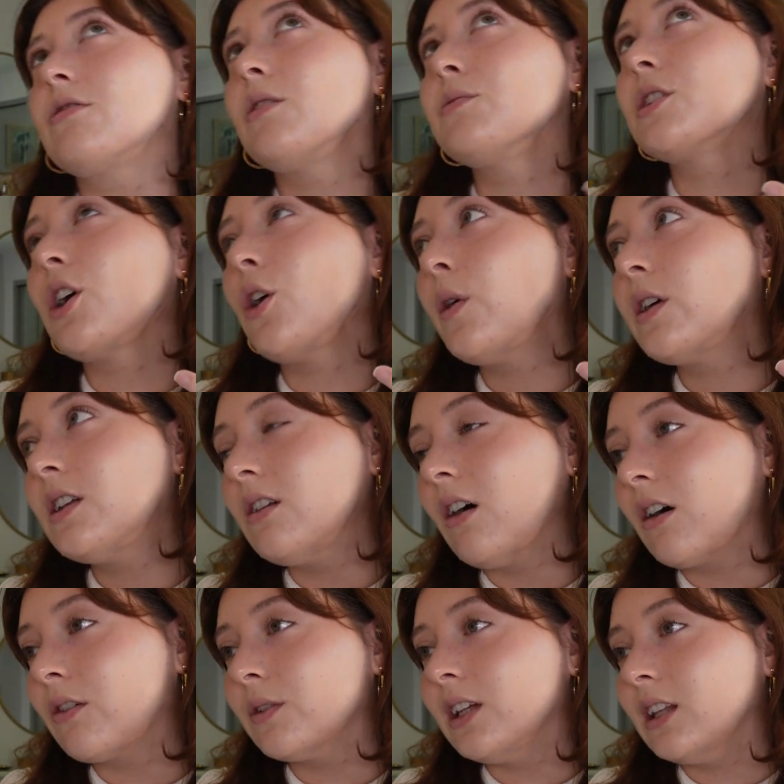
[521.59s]
I was like, oh, I did
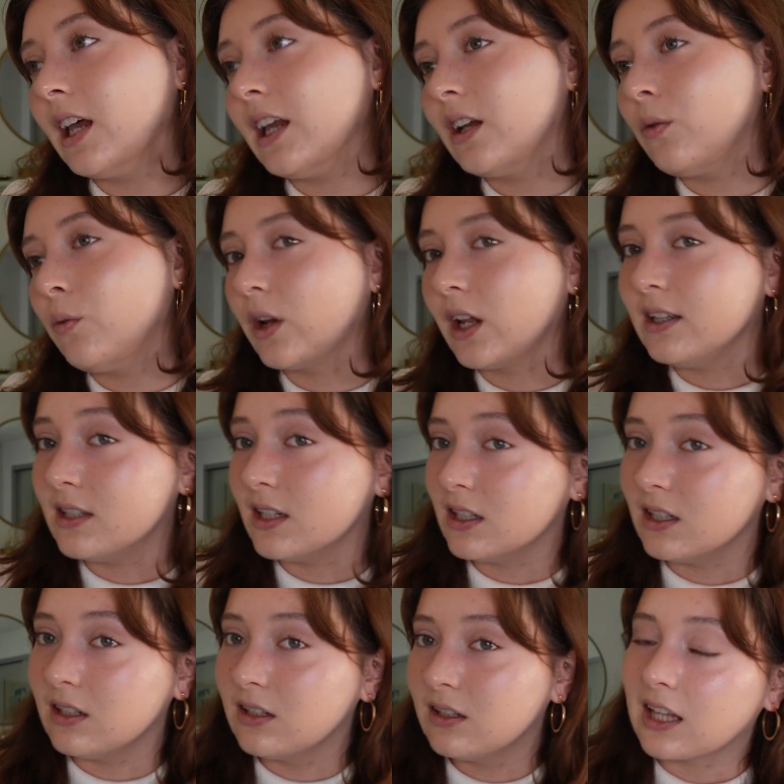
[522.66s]
not really like what I
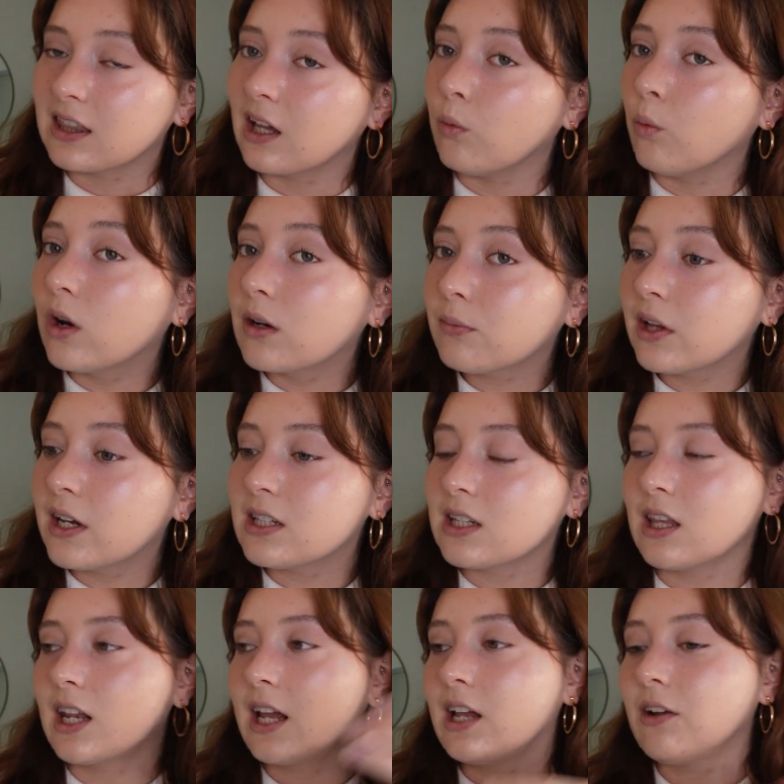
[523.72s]
did at that one place.
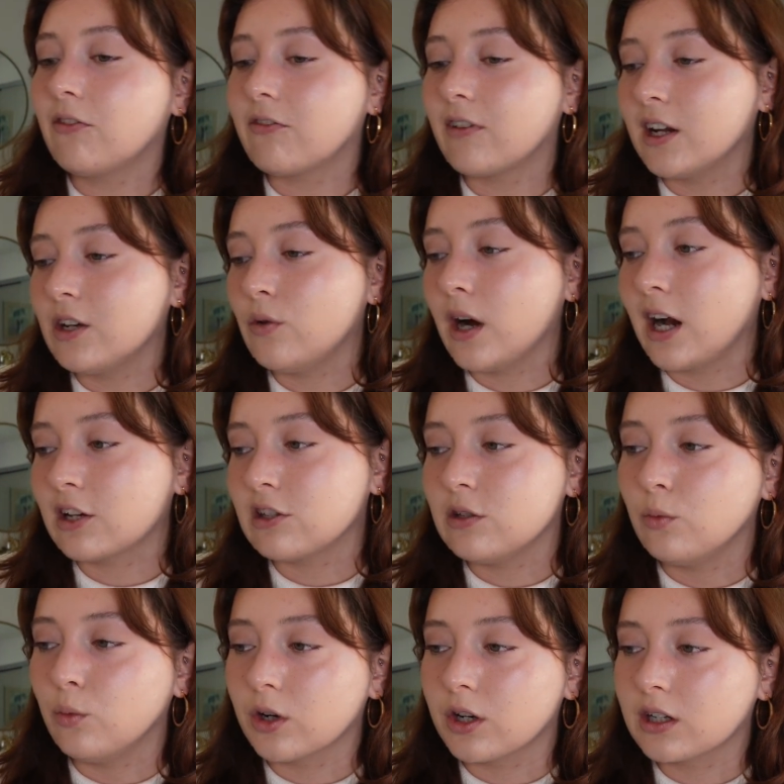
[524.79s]
And then I had a friend who actually
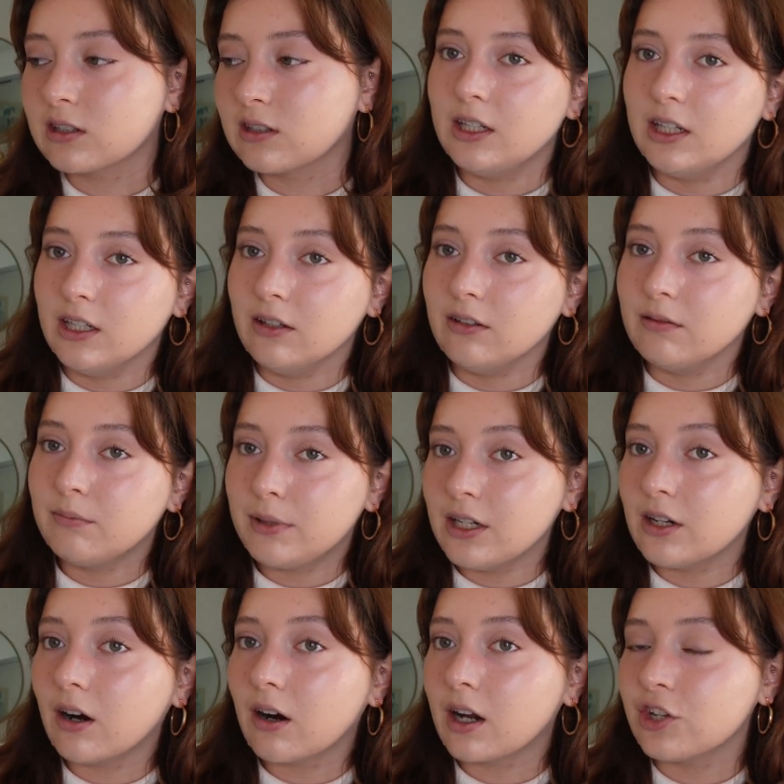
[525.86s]
worked in
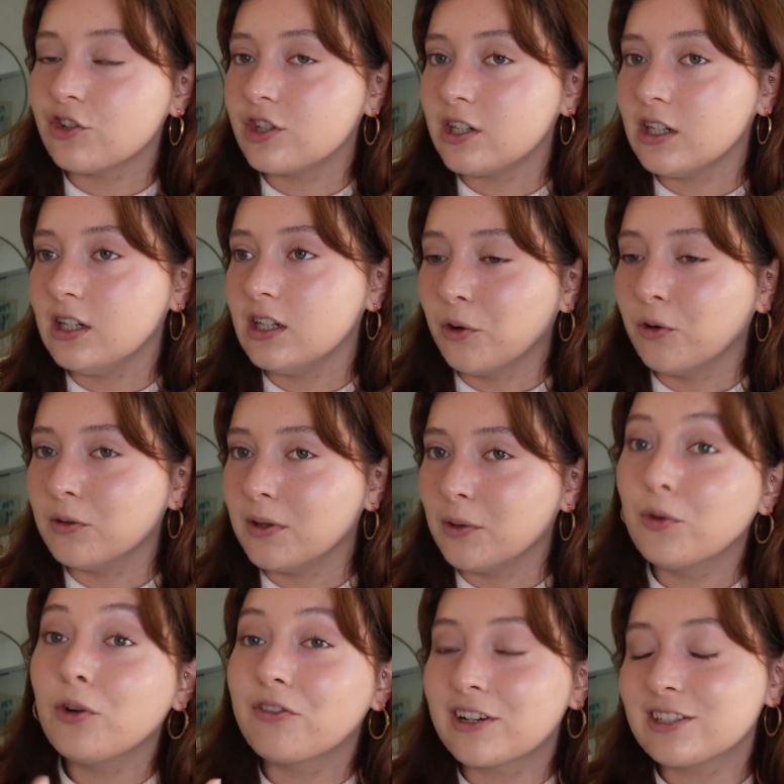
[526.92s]
PR, and she told me,
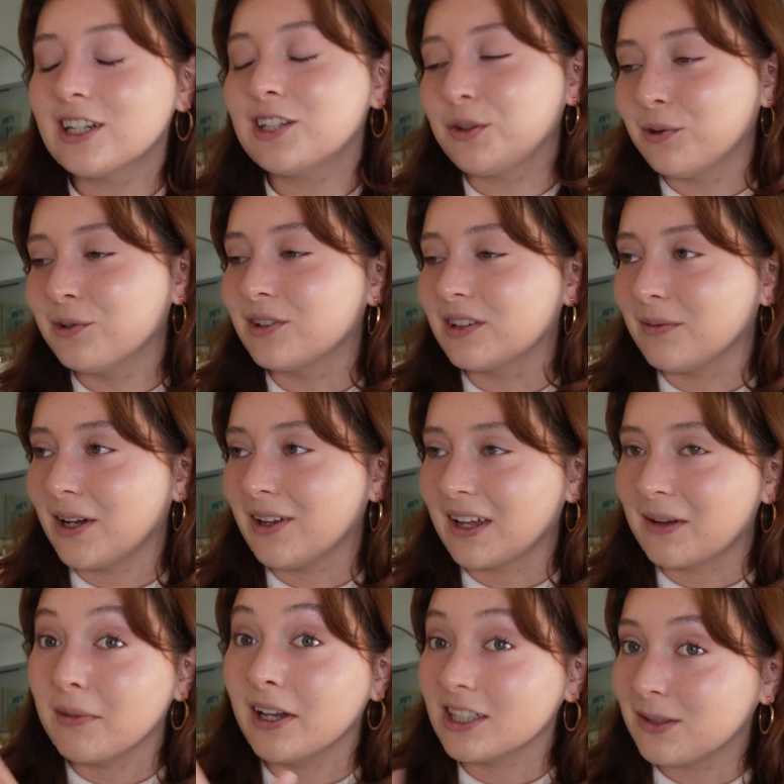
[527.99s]
well, first I told her about
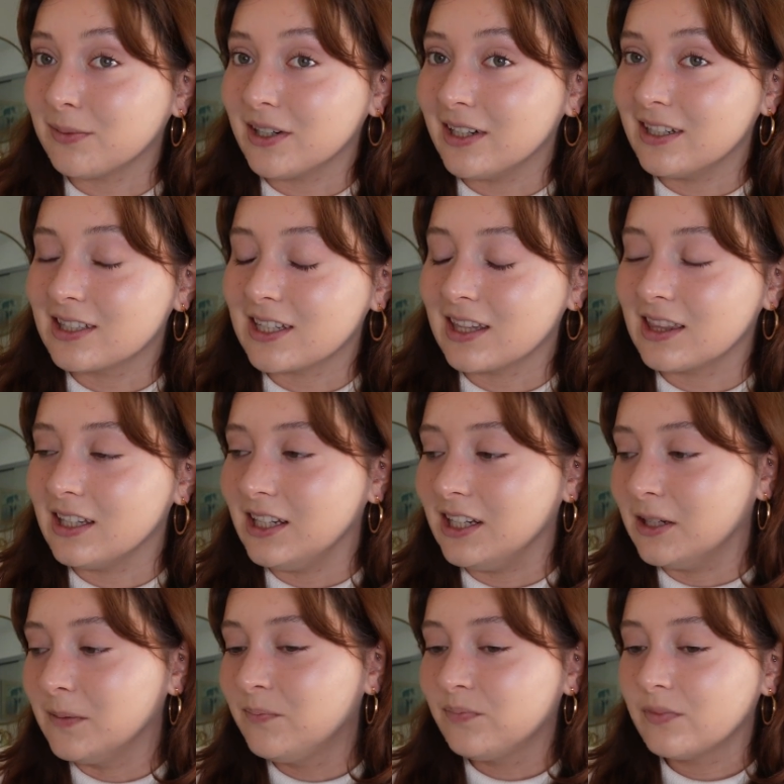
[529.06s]
like my experience at
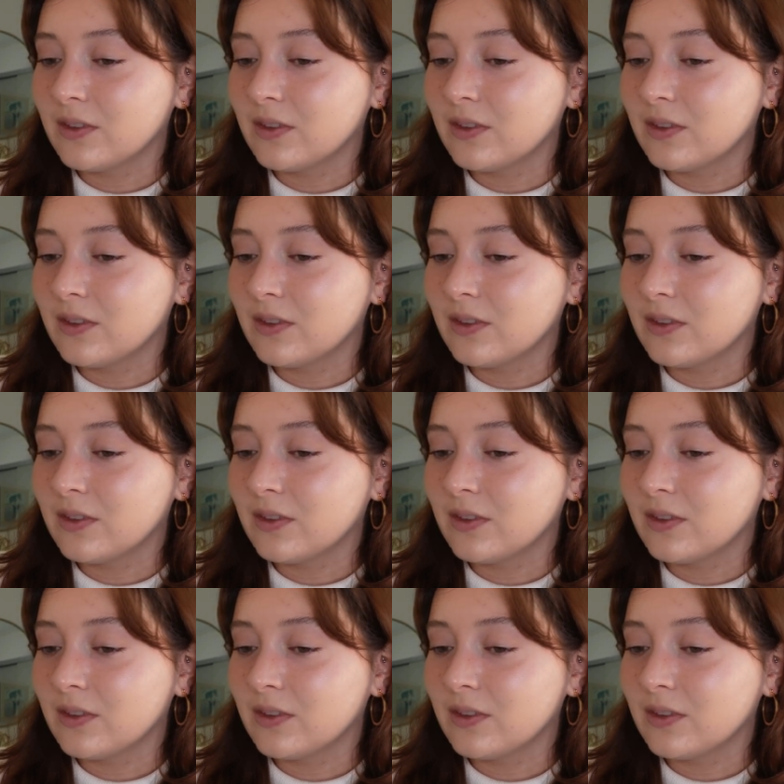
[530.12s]
the